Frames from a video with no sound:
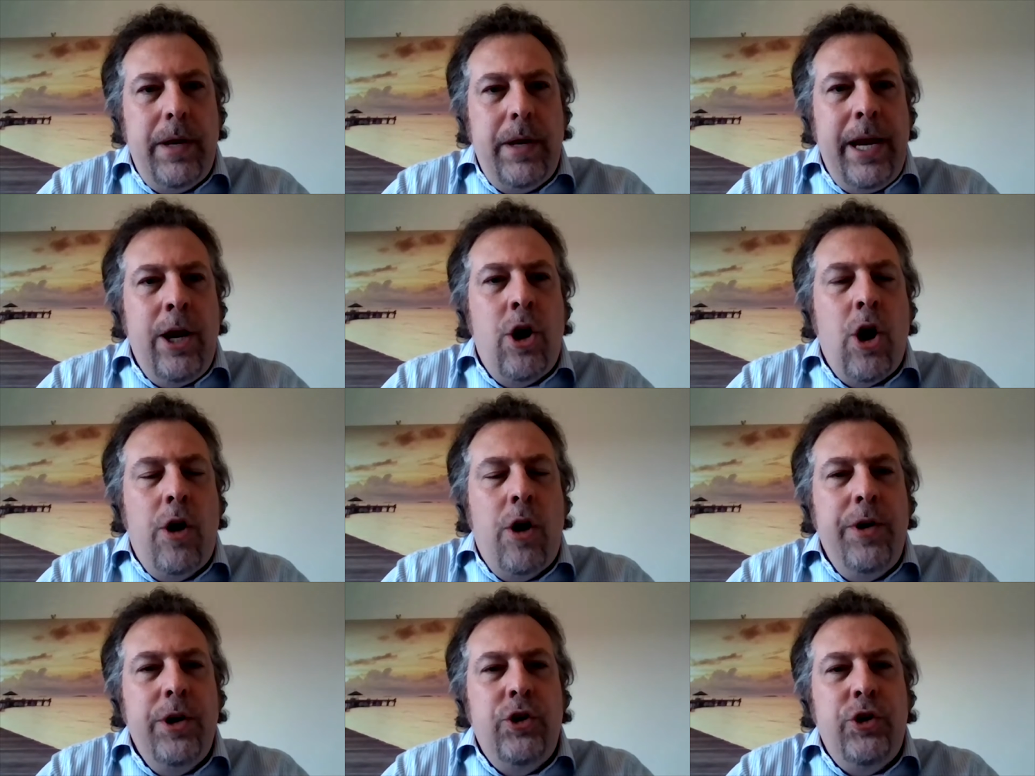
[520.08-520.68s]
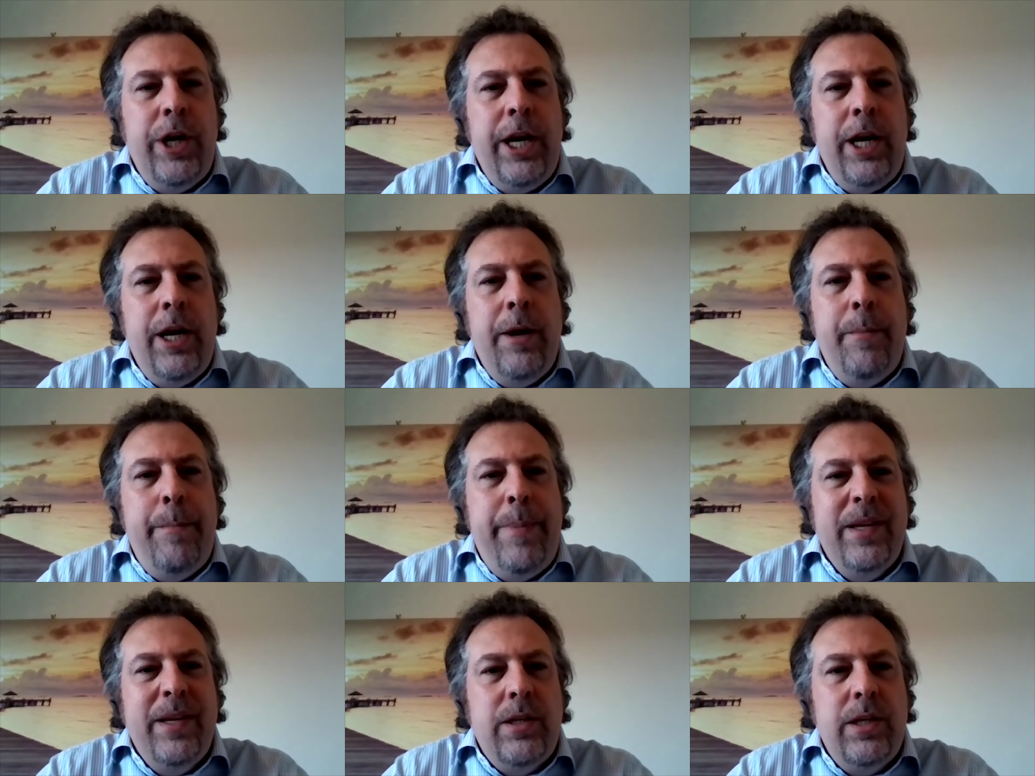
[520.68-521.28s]
encouraging
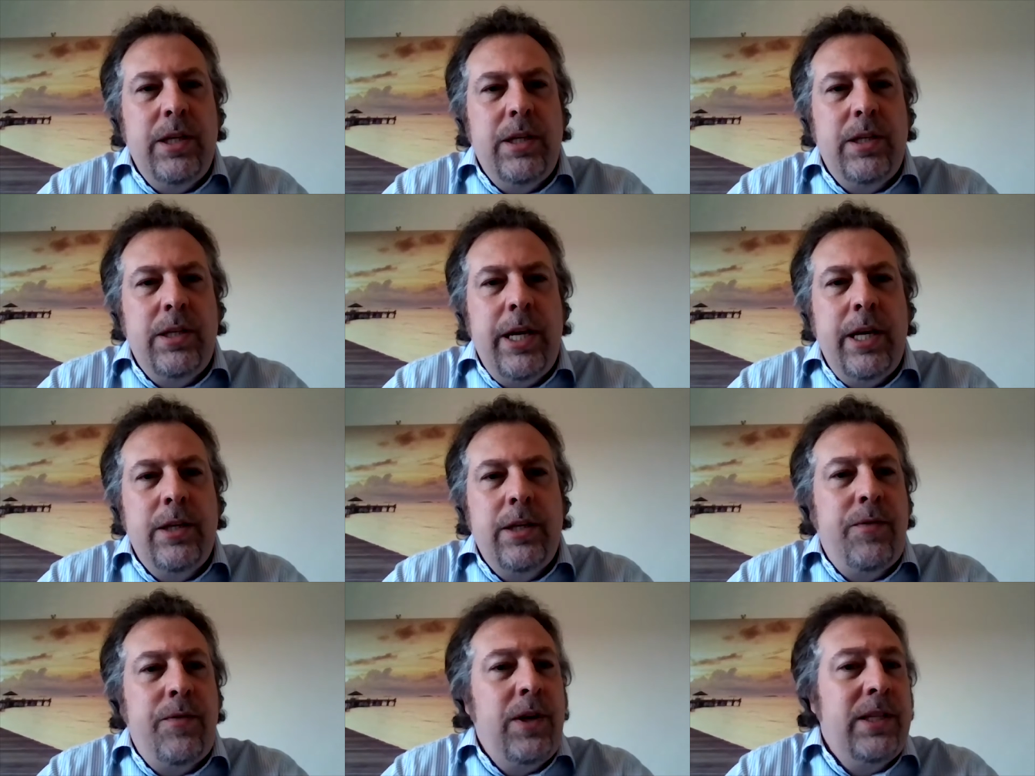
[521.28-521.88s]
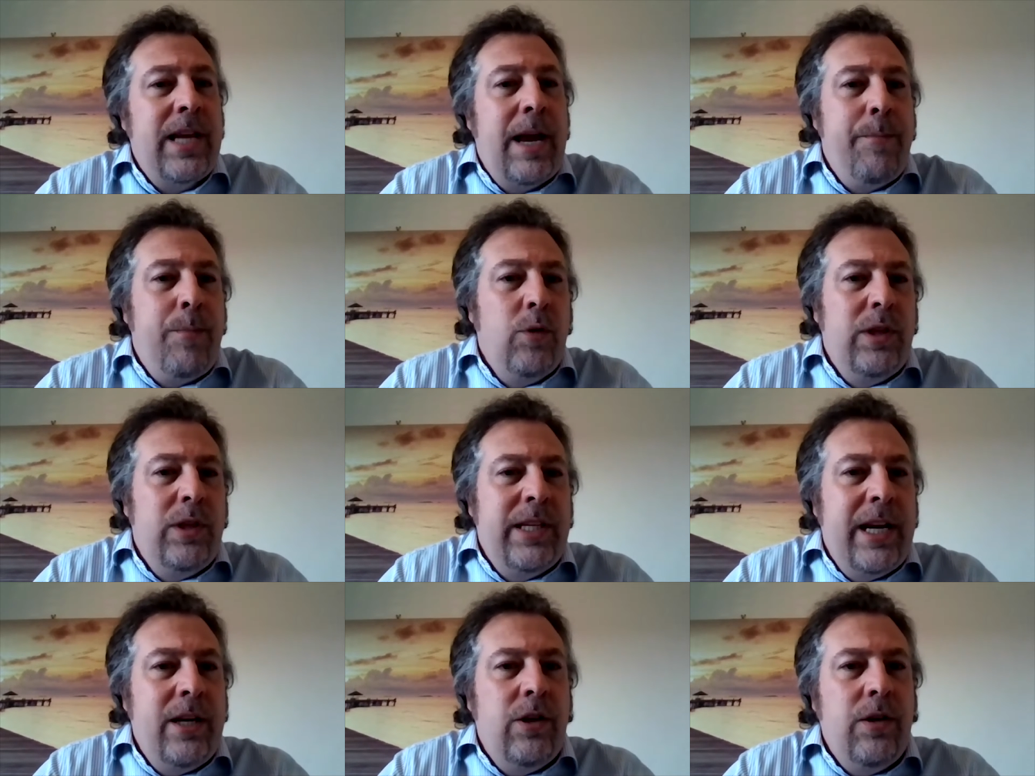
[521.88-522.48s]
businesses, for example,
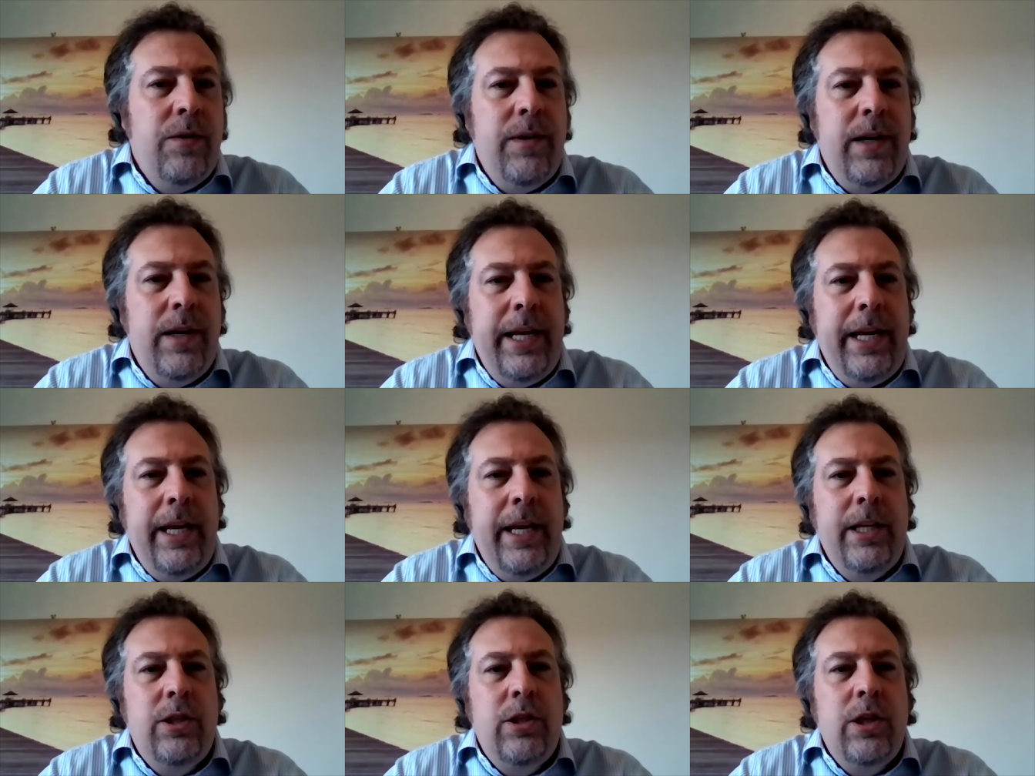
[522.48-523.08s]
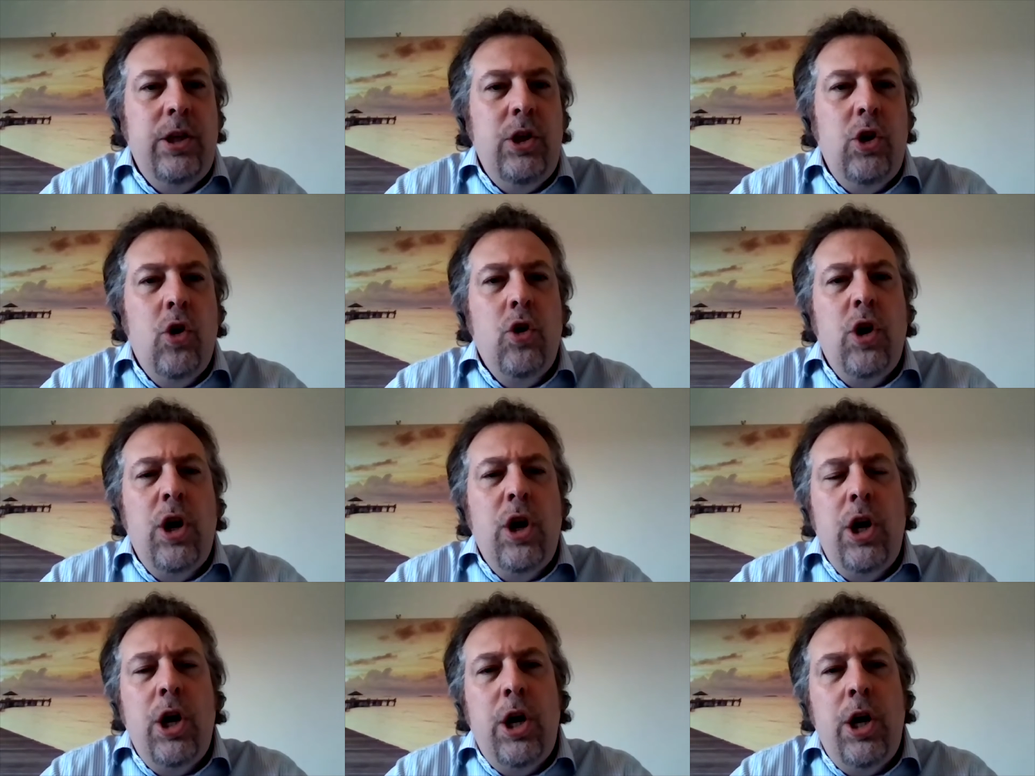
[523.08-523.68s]
Centre of Leeds,
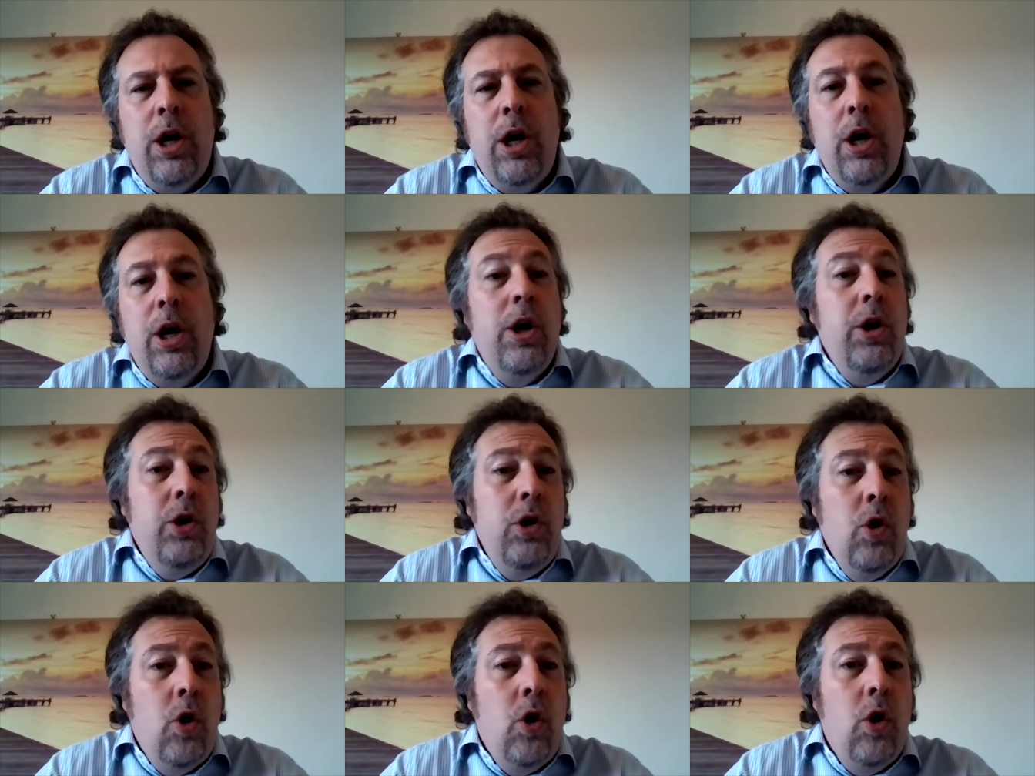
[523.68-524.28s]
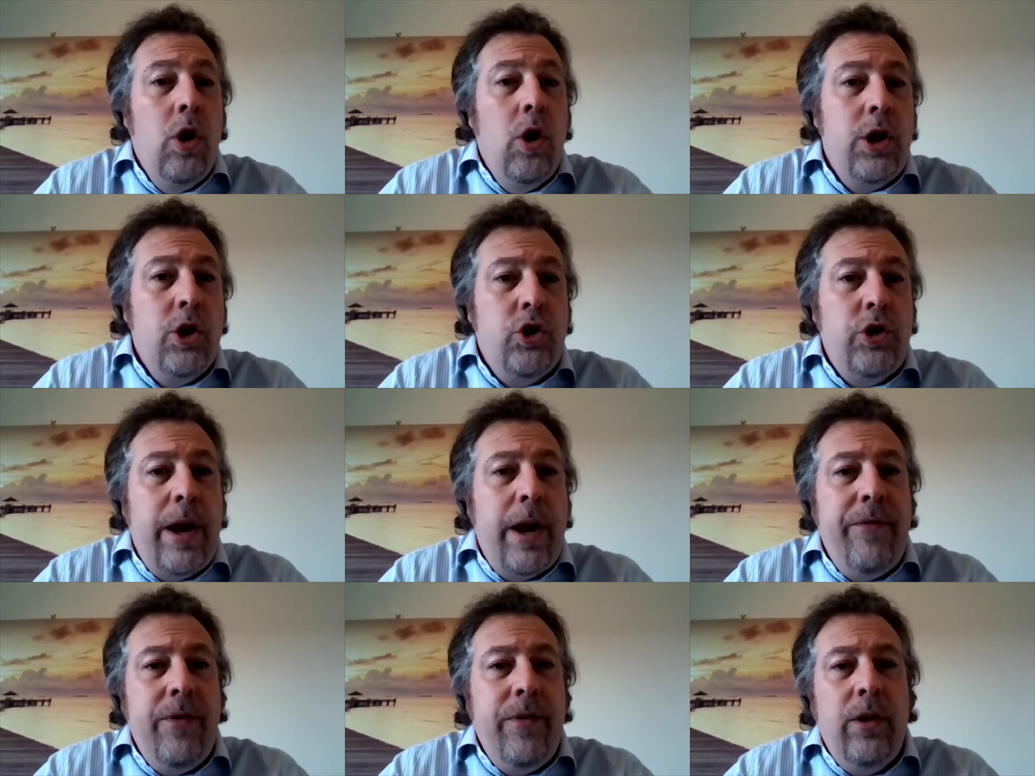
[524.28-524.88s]
York,
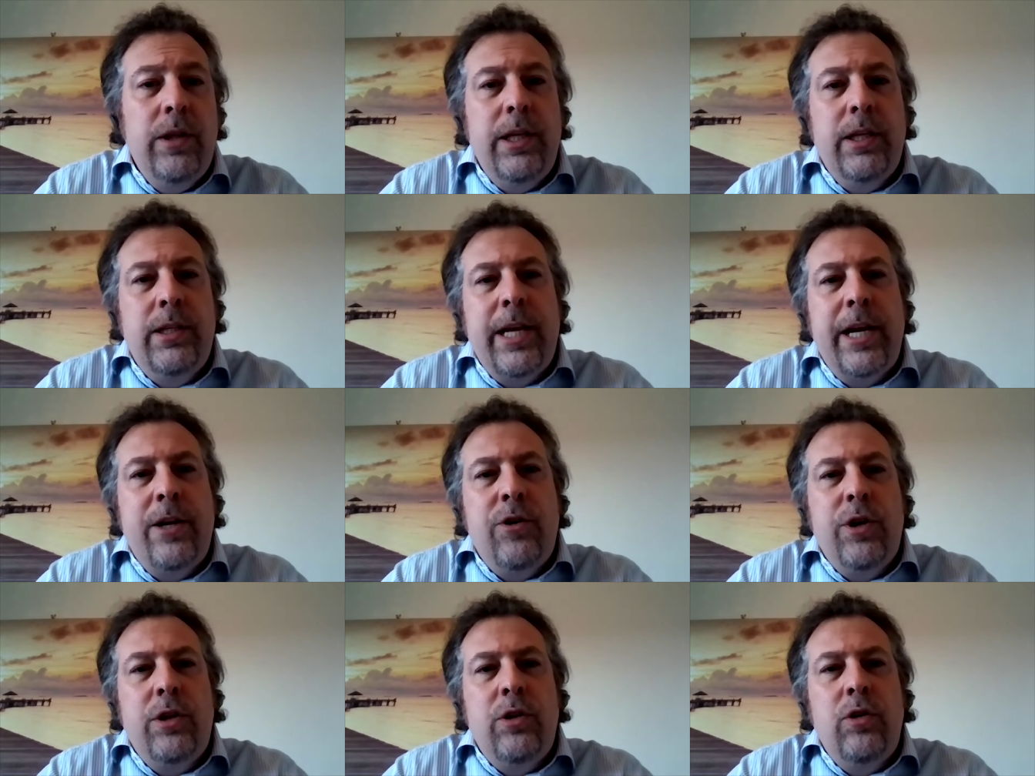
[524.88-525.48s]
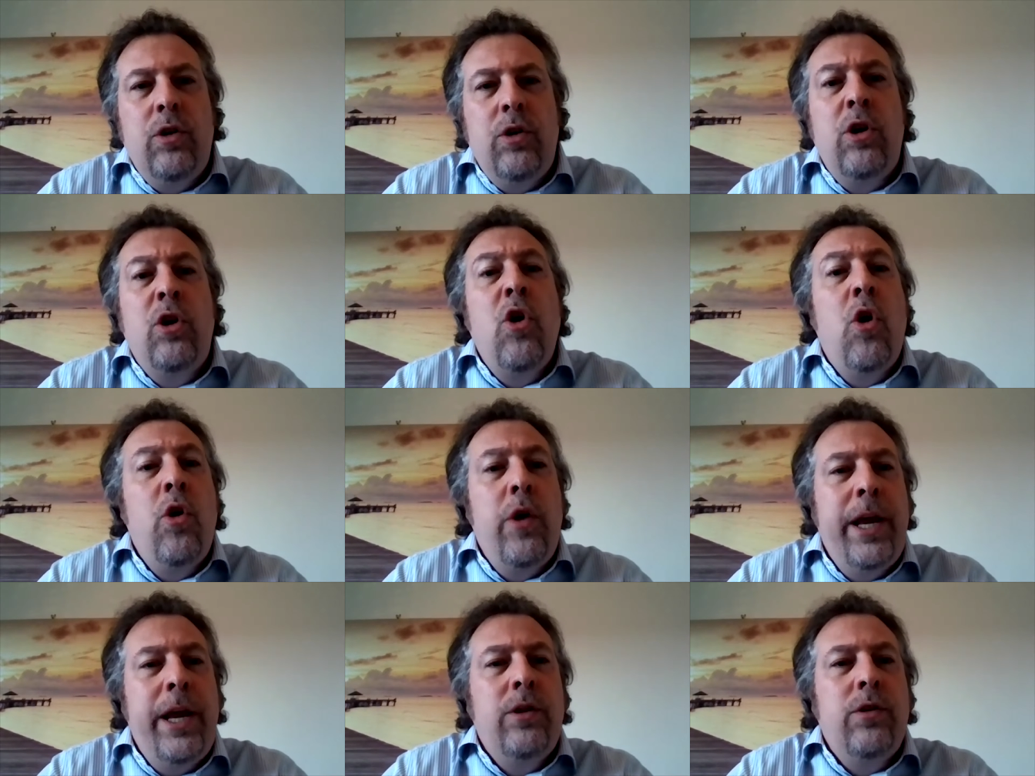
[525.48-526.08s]
Sheffield, etc., to
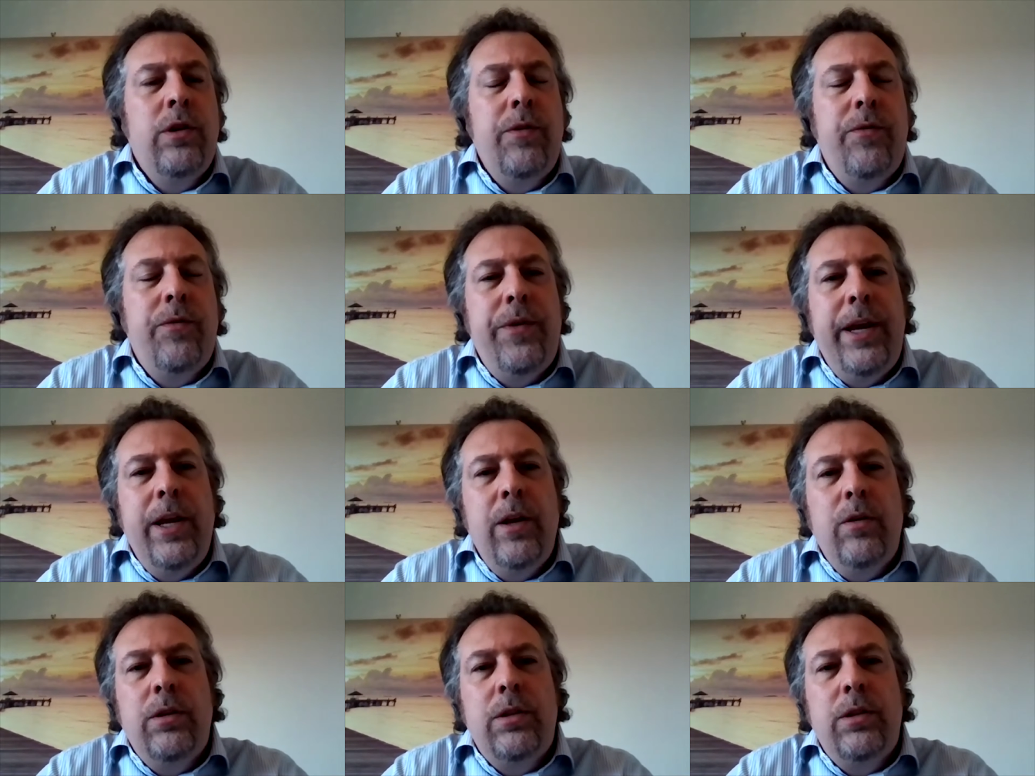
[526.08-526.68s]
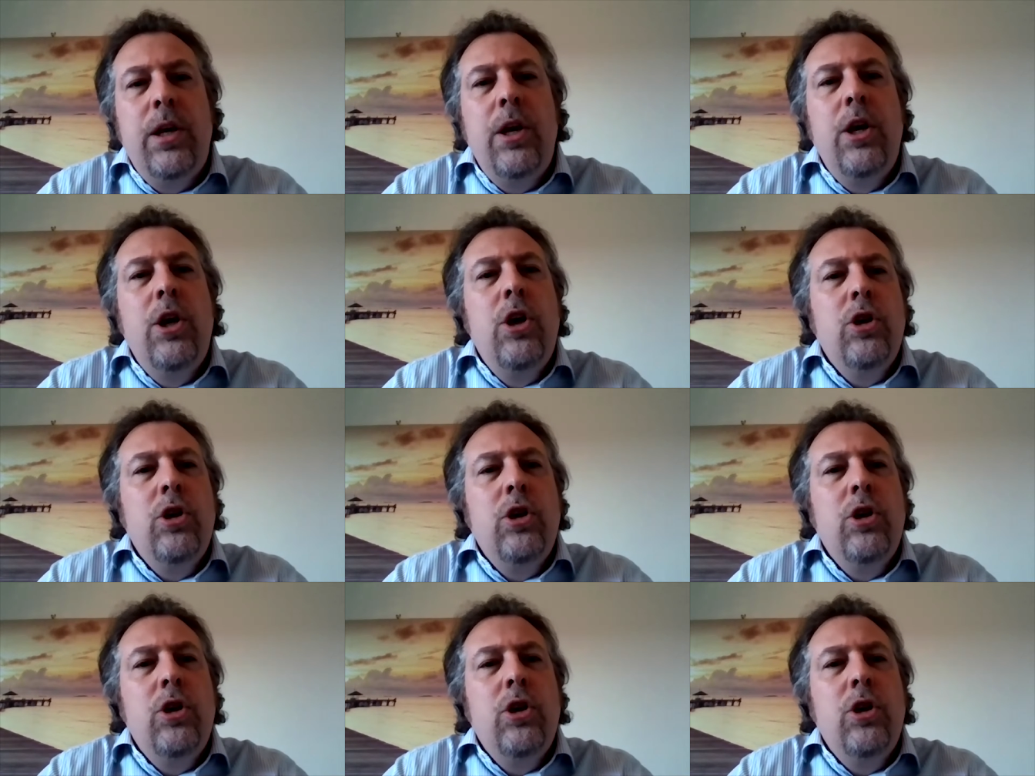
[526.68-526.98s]
go into the fields.